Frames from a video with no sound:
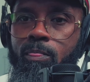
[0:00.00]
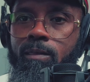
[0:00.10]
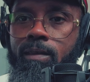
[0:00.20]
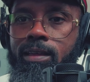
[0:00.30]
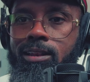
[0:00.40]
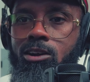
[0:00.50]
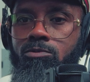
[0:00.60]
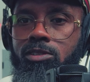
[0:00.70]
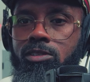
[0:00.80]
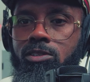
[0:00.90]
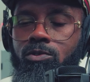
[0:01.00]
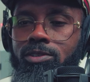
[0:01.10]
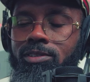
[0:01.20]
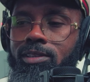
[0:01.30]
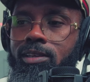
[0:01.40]
And I was
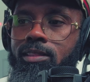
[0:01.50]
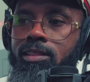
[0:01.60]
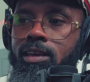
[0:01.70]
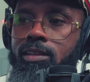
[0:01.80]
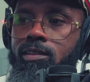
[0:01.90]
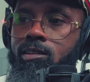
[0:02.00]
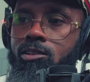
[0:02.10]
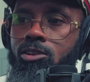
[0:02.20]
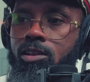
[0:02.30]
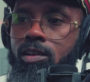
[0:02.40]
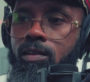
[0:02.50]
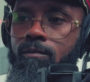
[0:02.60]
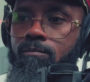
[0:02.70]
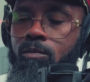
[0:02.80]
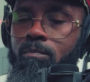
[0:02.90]
noticing that
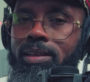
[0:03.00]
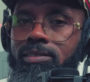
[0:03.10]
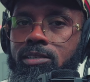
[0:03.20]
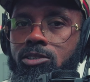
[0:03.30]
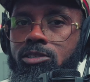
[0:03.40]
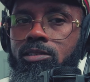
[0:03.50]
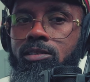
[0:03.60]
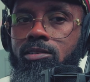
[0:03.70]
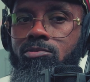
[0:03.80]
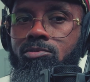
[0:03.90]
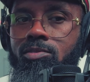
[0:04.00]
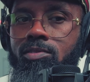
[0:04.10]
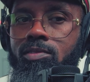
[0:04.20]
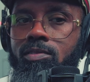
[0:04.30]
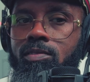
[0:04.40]
the message
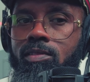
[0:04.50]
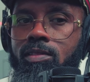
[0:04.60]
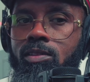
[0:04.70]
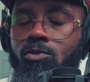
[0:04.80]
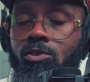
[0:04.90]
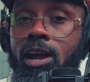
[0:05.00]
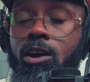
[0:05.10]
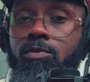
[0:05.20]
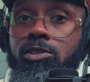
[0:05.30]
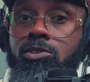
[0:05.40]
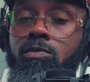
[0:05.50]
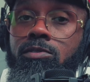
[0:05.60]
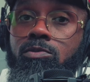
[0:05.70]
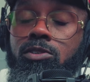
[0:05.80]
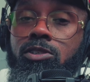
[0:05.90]
or how the
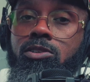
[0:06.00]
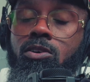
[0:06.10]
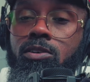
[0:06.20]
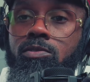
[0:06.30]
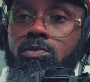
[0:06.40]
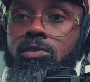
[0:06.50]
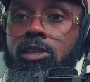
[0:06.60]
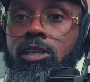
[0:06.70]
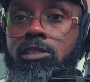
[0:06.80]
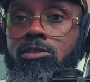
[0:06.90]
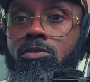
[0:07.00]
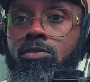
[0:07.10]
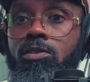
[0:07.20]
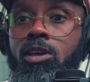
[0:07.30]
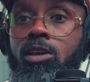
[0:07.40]
service would start is
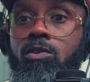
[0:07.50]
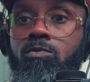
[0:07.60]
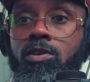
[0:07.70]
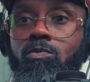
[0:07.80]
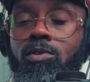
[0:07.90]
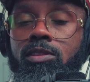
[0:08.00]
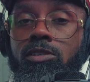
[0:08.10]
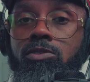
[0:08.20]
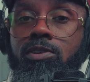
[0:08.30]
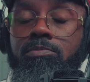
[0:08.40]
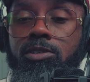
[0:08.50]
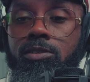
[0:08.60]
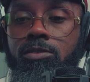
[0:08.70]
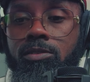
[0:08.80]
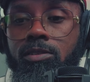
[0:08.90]
with one of the
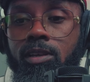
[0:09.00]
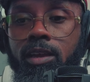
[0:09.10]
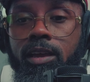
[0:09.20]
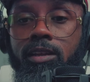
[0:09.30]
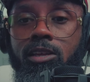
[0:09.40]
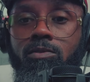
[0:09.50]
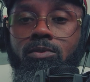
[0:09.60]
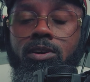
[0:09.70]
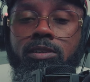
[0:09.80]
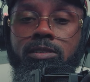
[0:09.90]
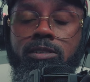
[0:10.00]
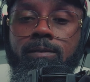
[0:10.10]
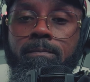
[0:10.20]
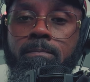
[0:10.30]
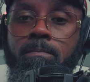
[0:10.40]
scriptures, and it was,
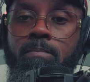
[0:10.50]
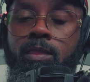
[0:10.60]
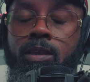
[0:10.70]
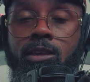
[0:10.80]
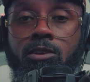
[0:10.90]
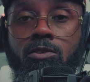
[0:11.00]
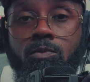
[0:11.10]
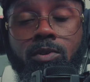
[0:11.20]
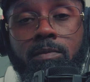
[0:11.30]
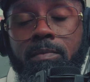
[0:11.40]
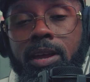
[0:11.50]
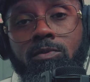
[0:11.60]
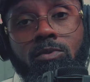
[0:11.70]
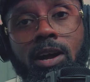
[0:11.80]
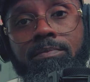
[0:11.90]
Will a
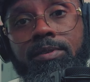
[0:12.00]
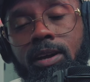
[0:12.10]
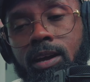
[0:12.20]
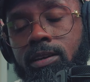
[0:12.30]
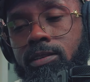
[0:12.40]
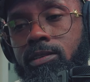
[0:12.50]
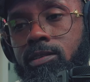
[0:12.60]
man rob God?